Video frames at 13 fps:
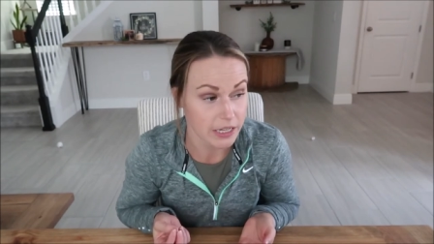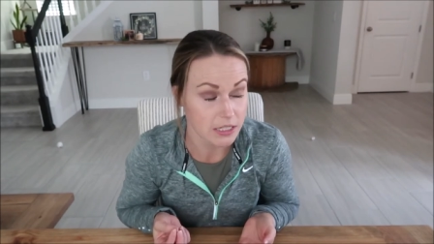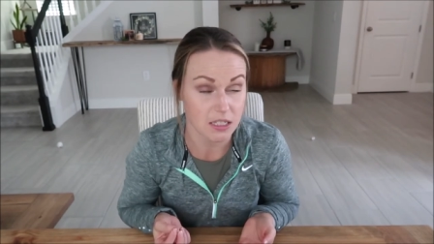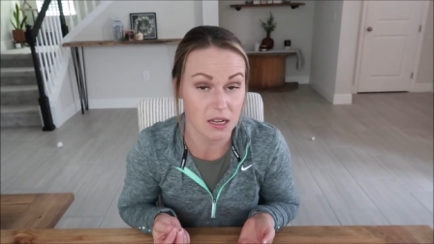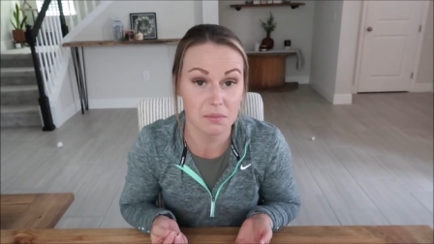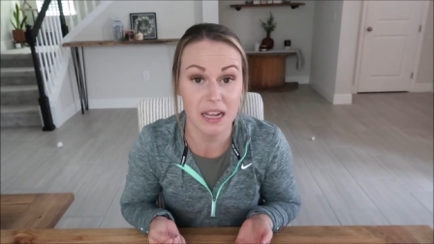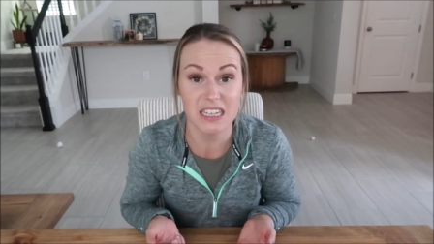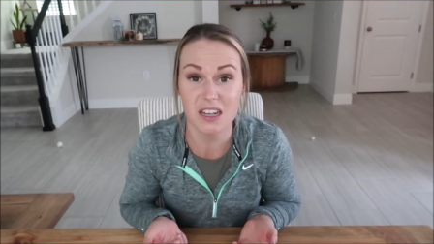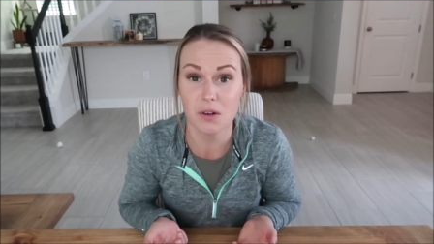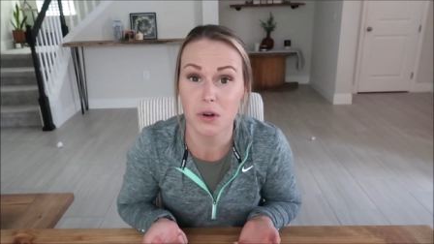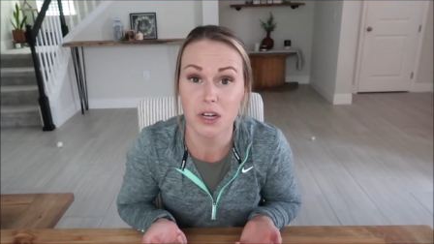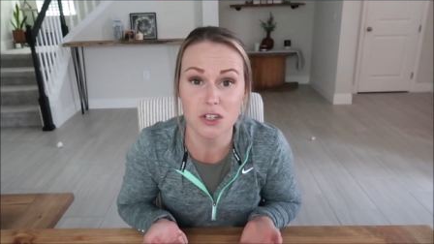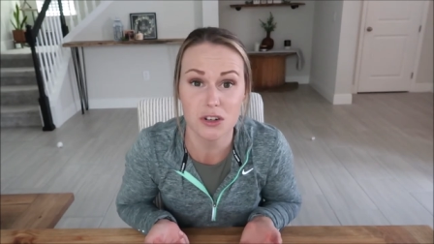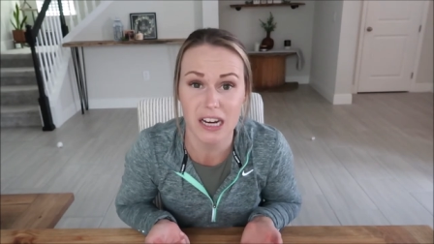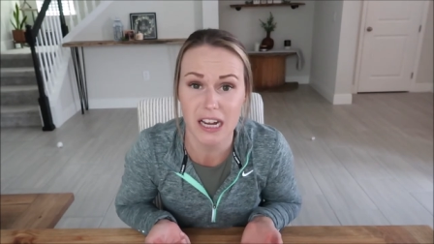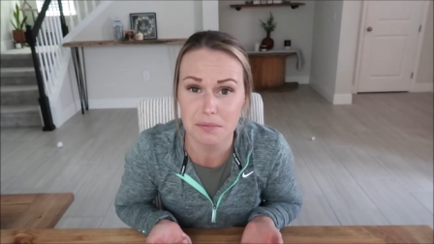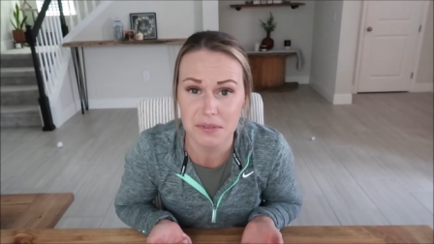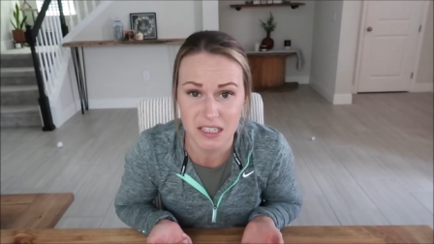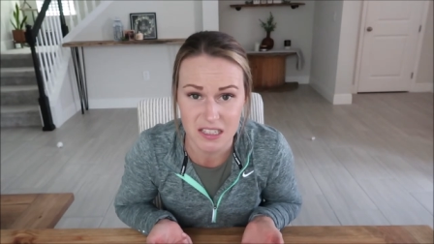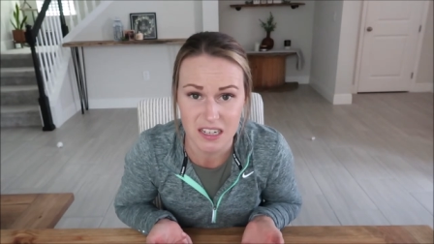And some days I would drink
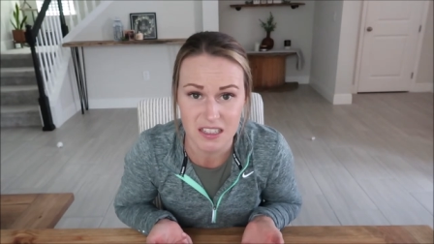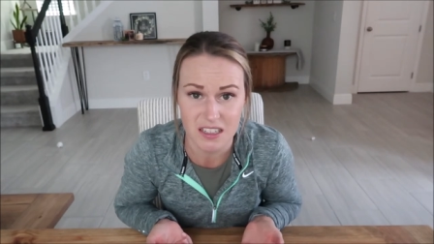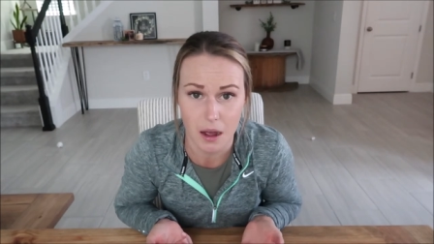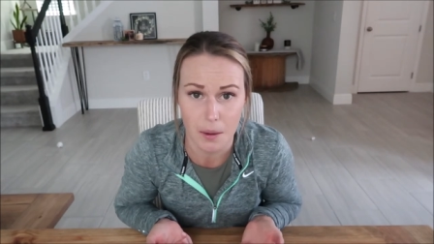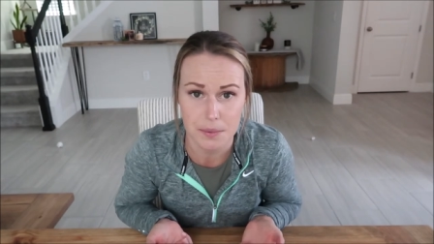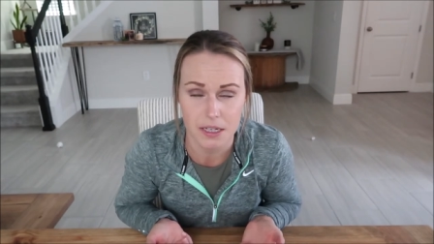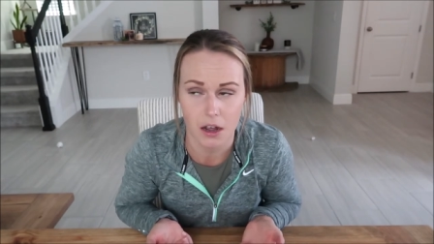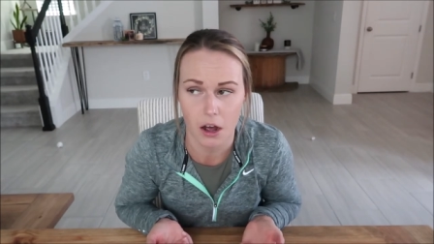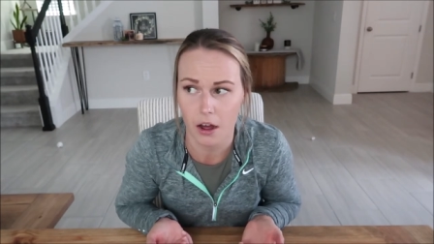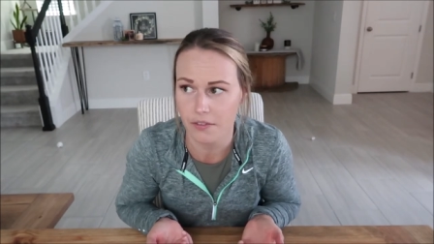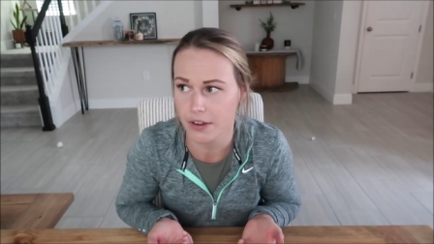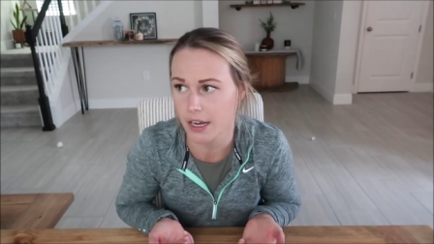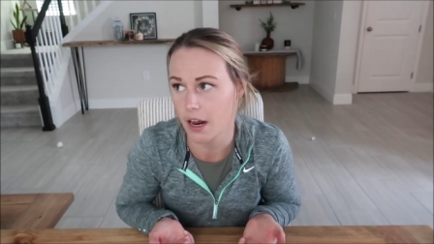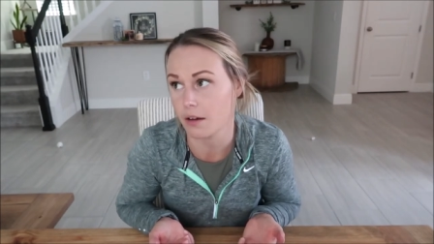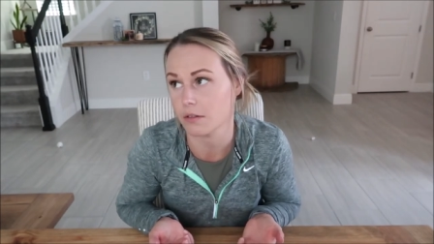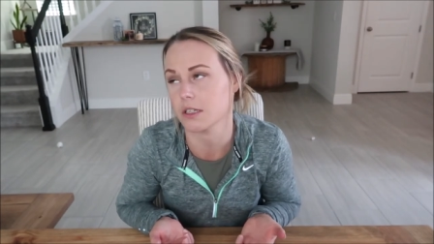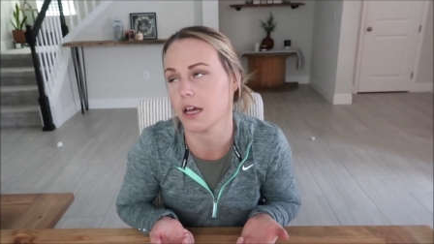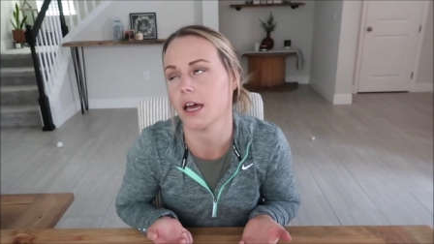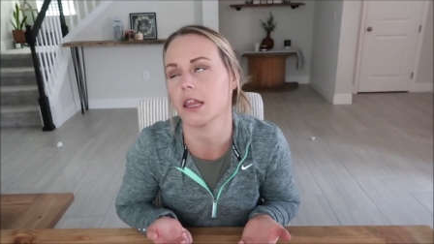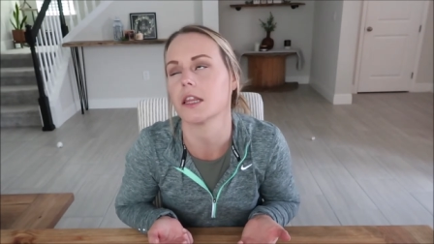up to six cups of coffee and I
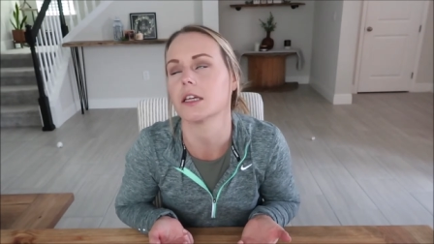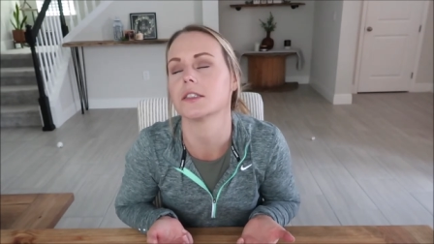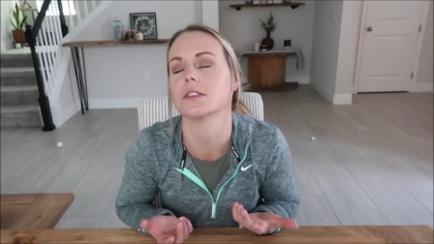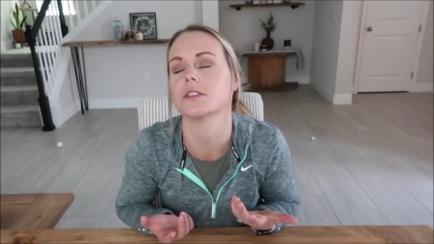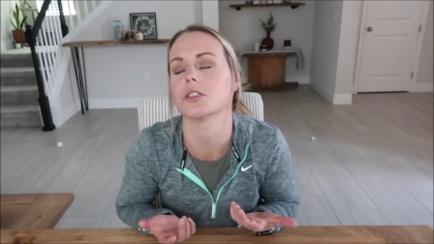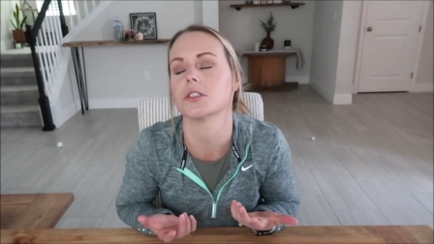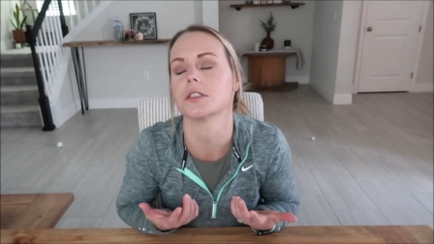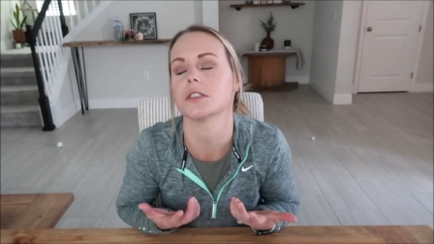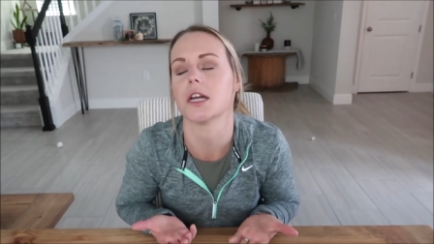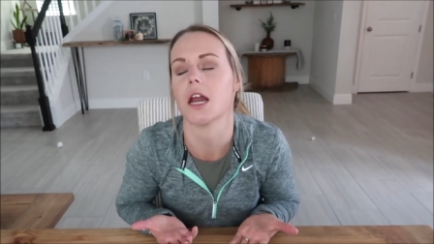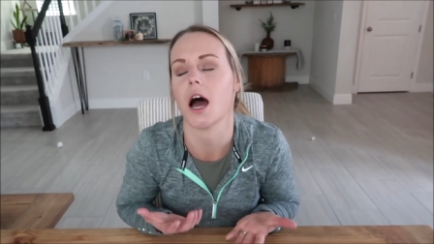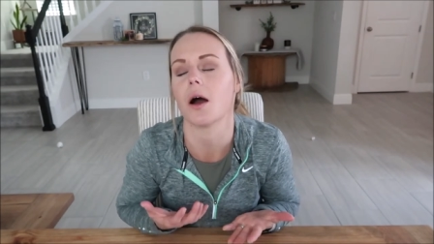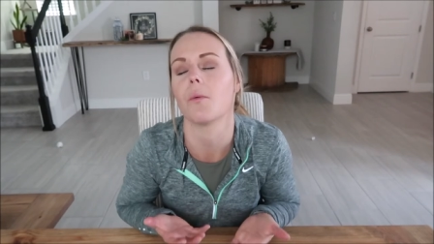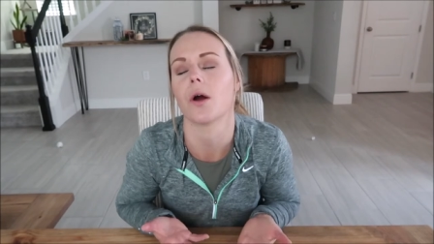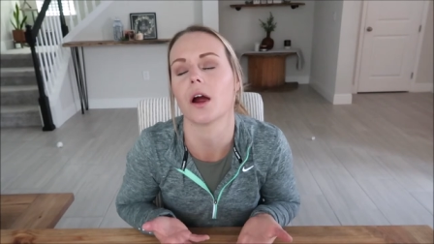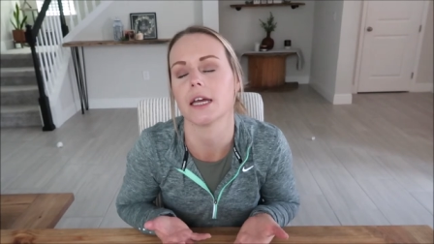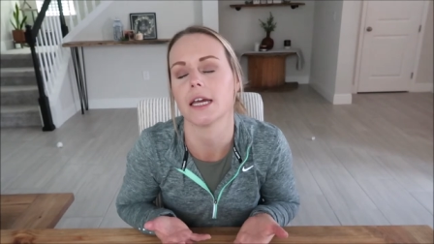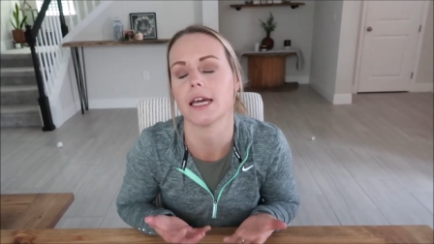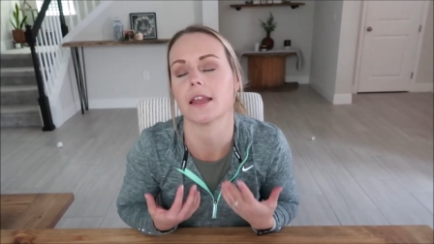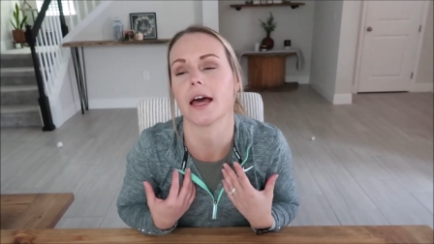was like, this is just not
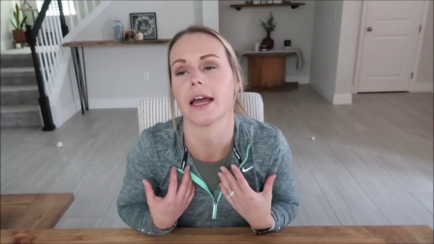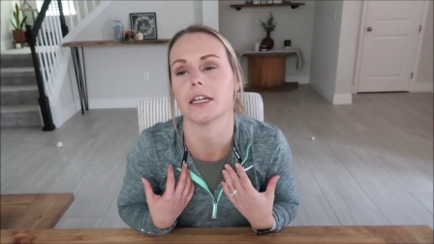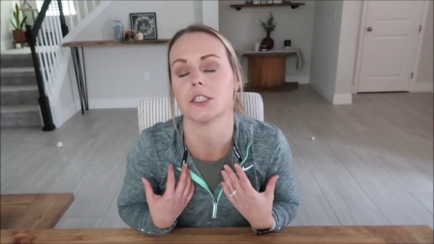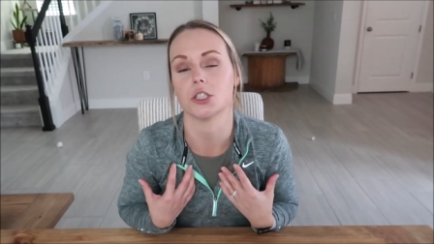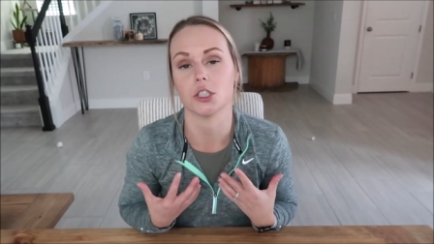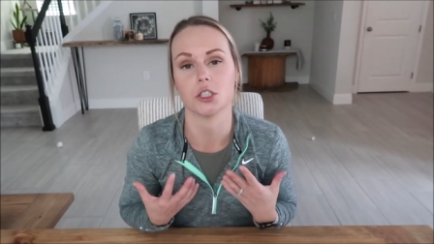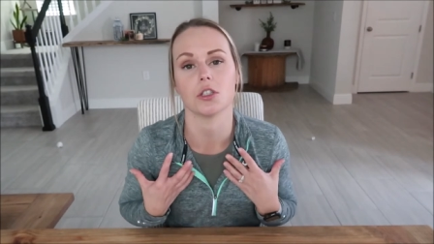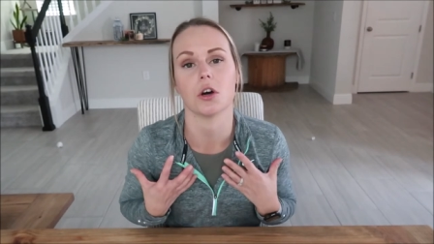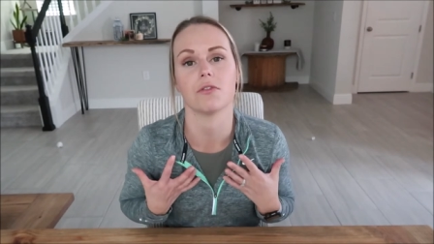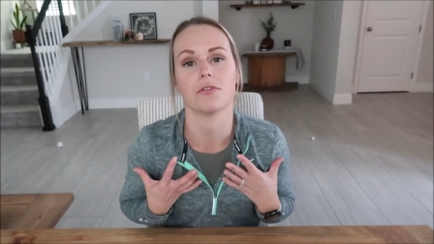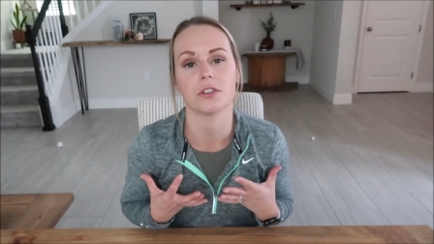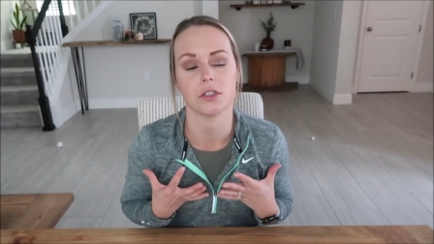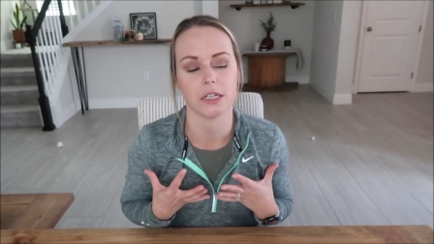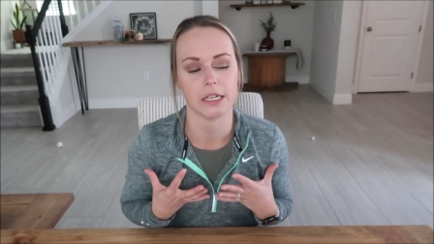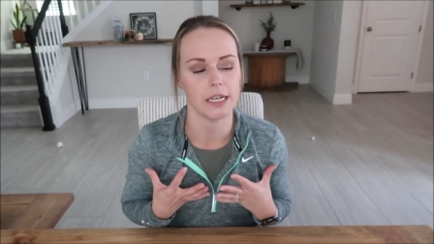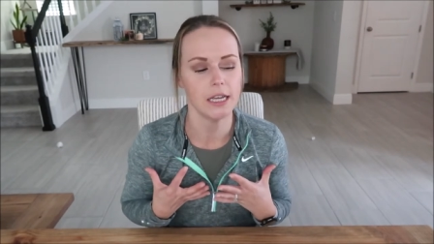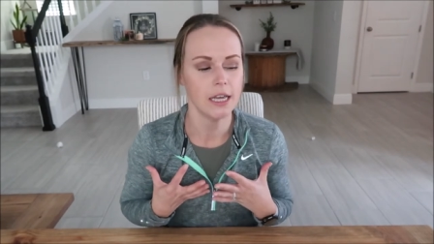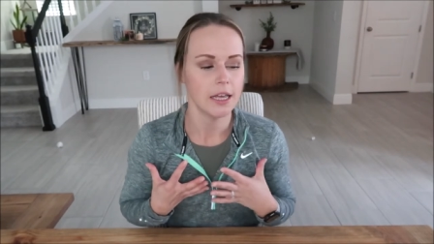working. Like I just don't feel good.